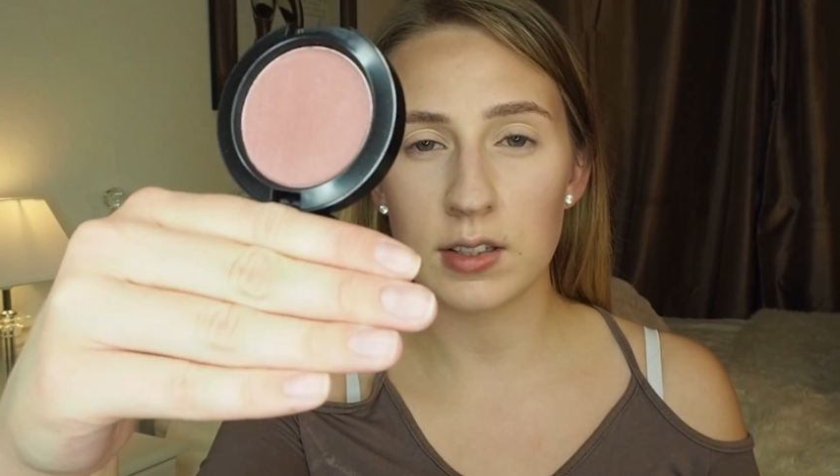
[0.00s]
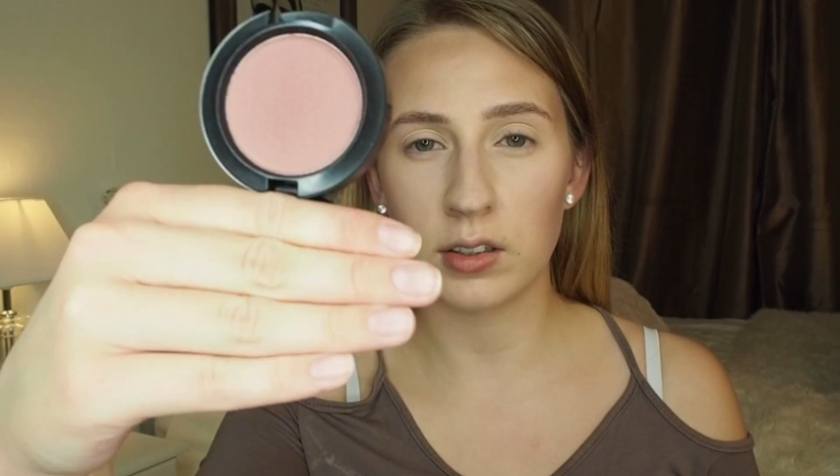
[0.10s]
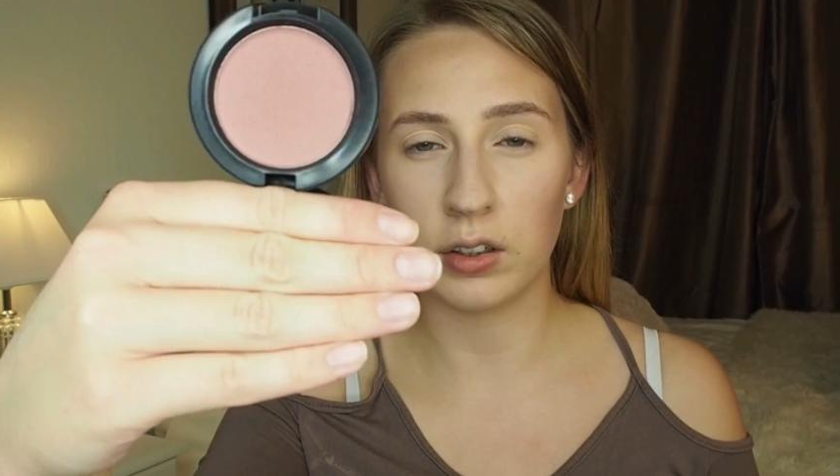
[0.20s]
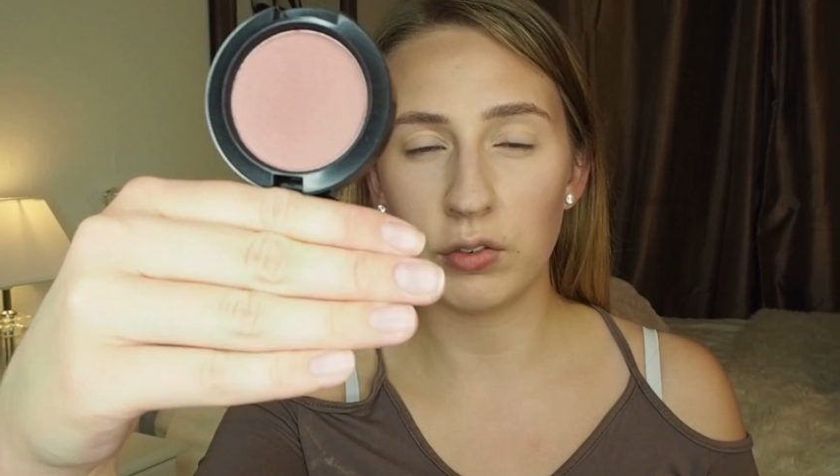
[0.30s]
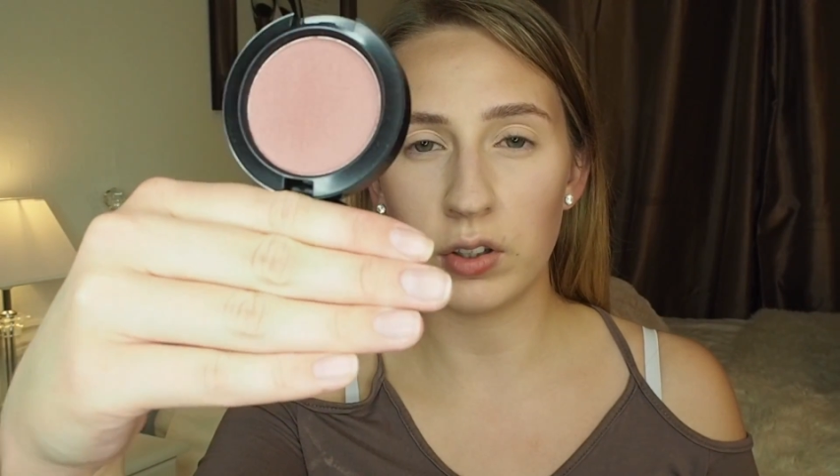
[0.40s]
I
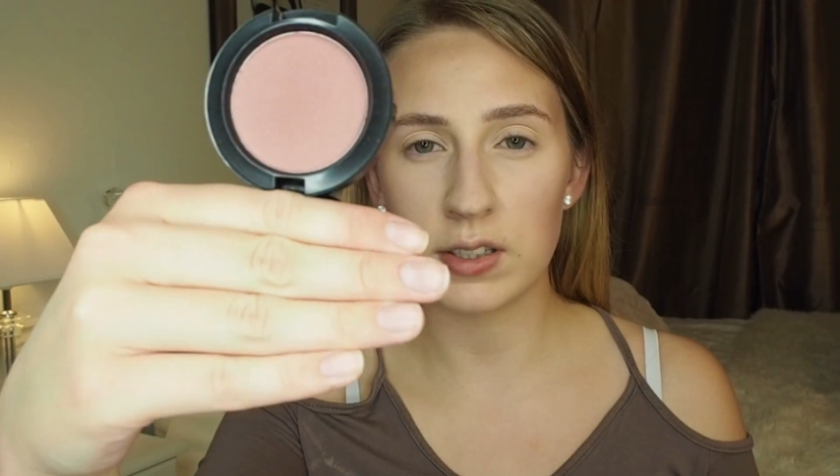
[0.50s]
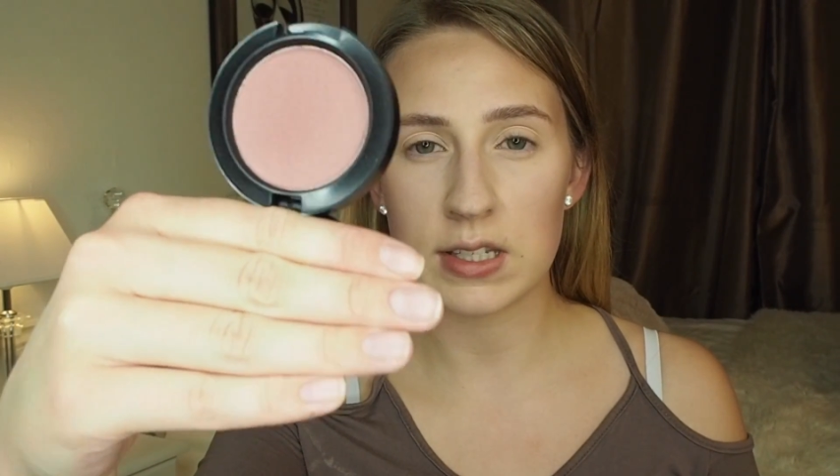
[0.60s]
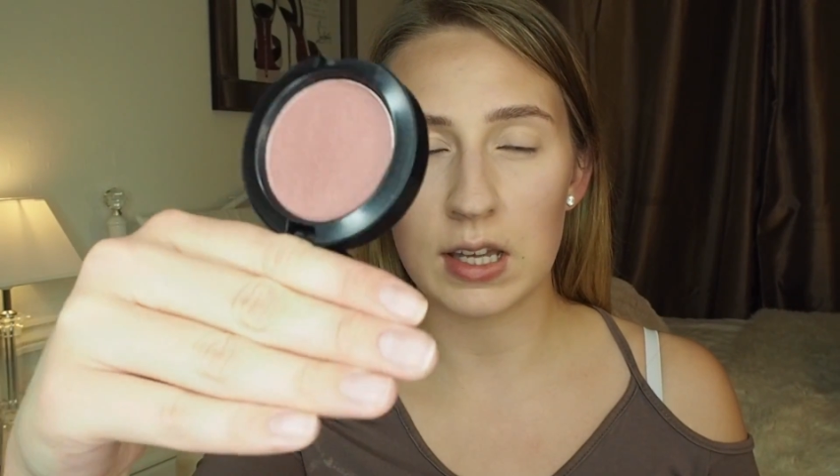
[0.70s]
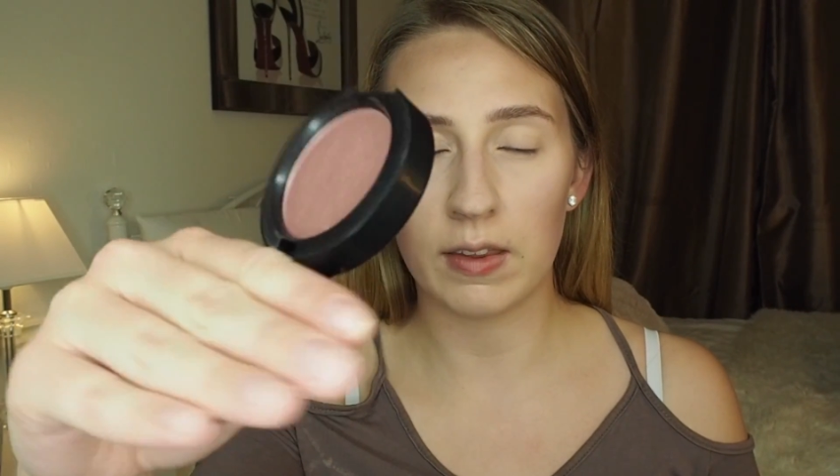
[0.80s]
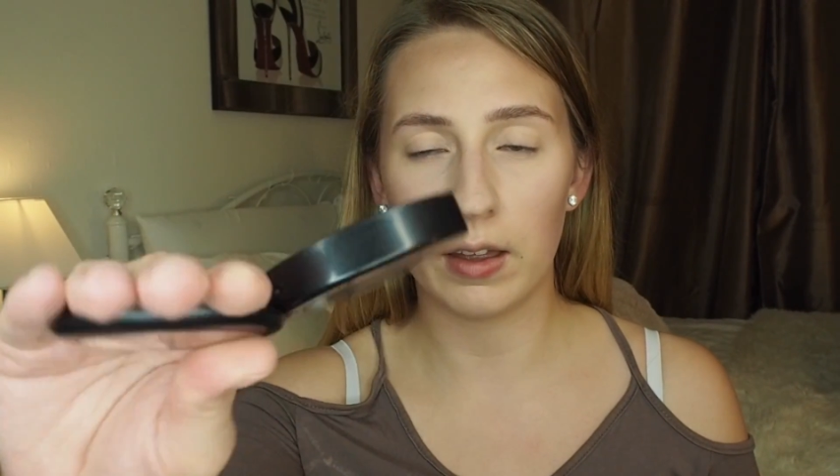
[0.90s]
don't know if you can
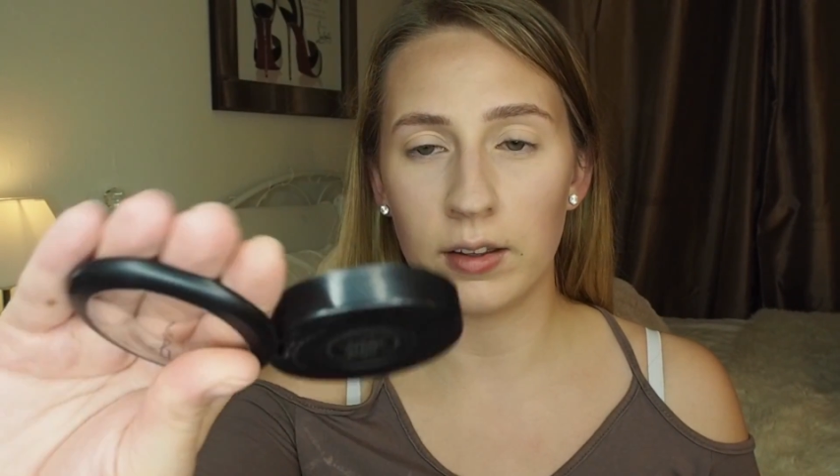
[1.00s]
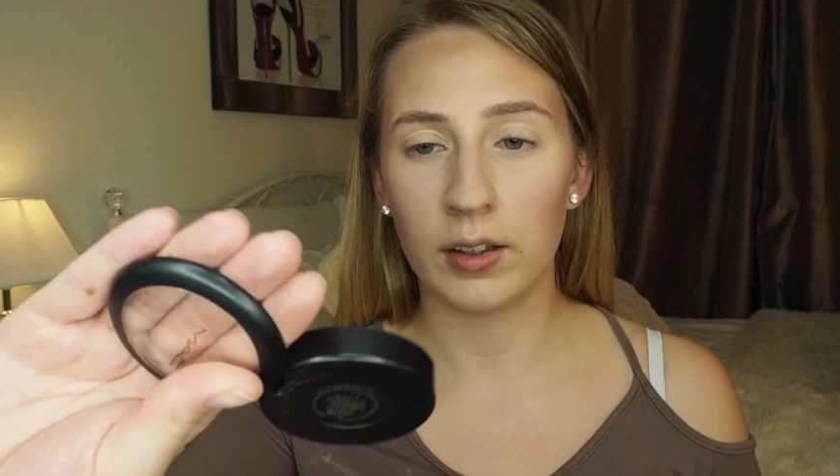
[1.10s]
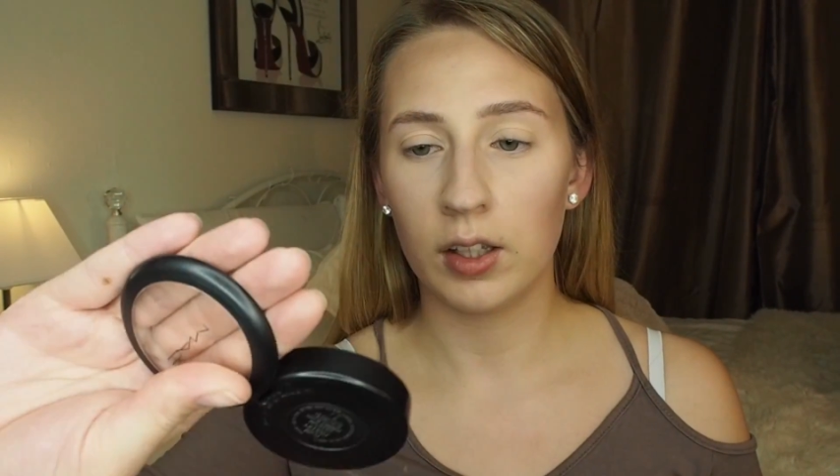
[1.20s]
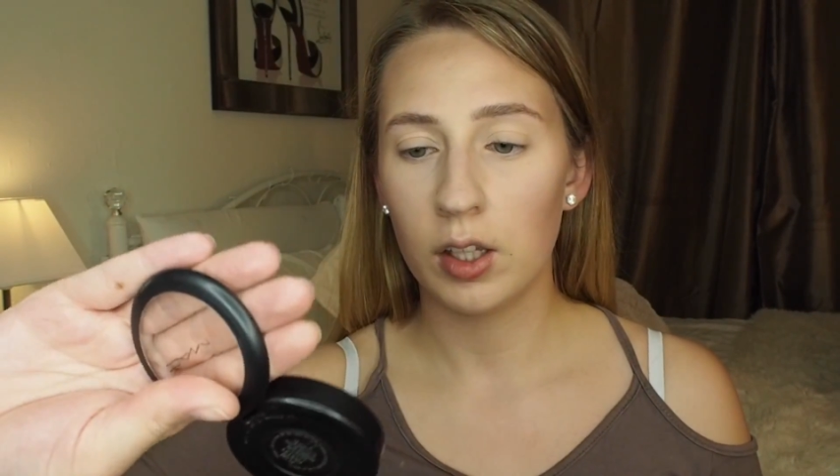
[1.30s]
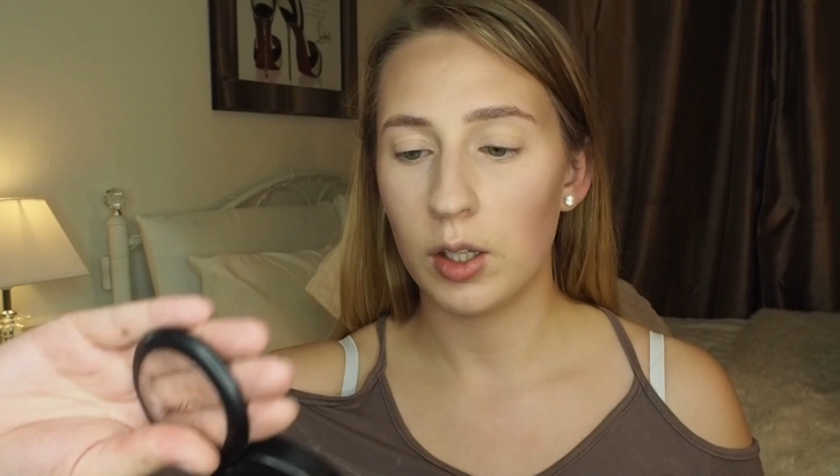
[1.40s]
see that,
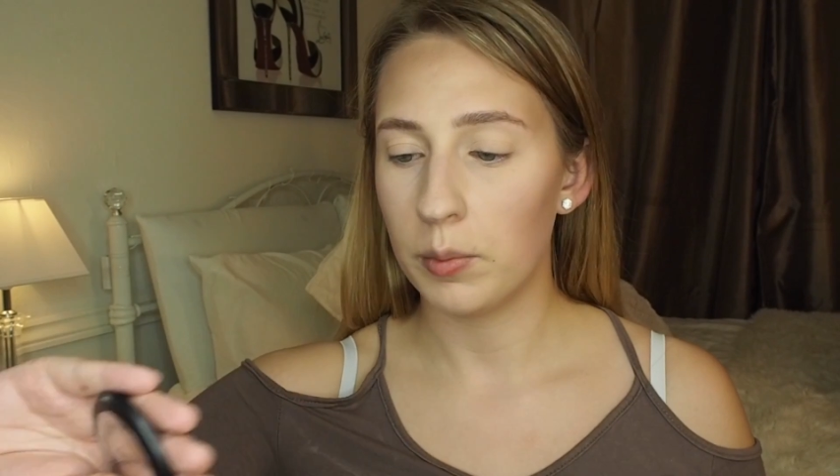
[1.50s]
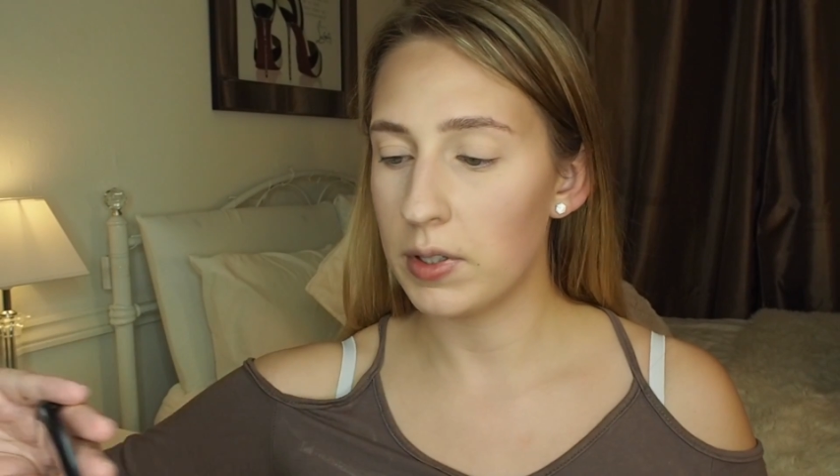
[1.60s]
but